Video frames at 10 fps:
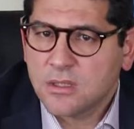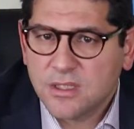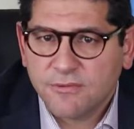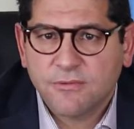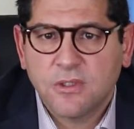
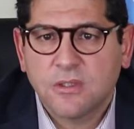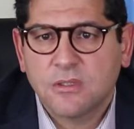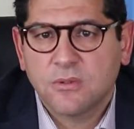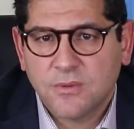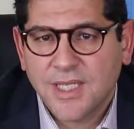
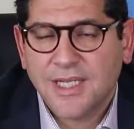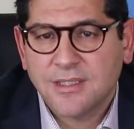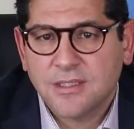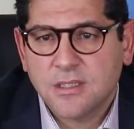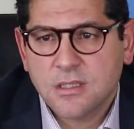different
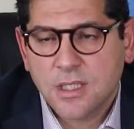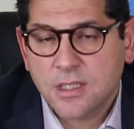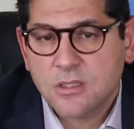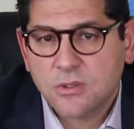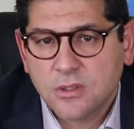realities,
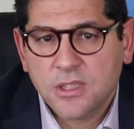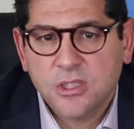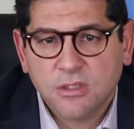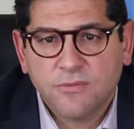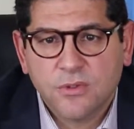and
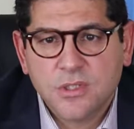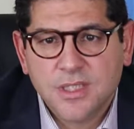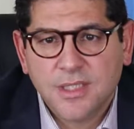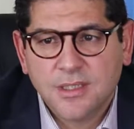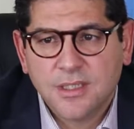strategic
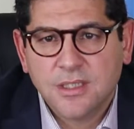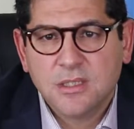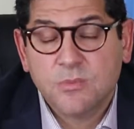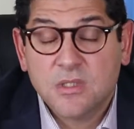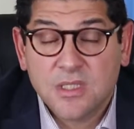foresighting
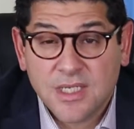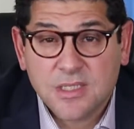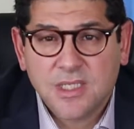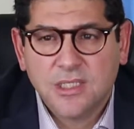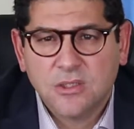is
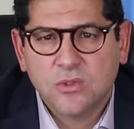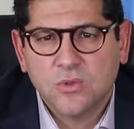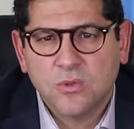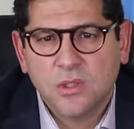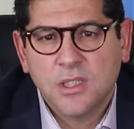precisely a
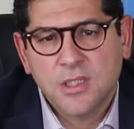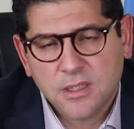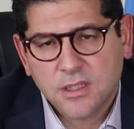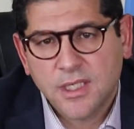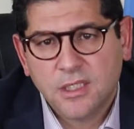tool
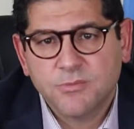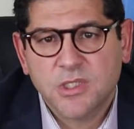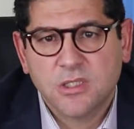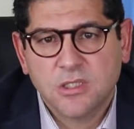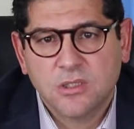that
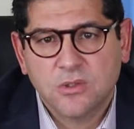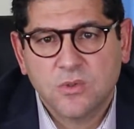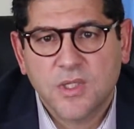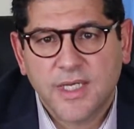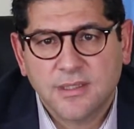helps us
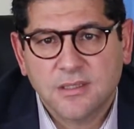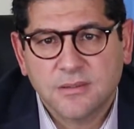do that.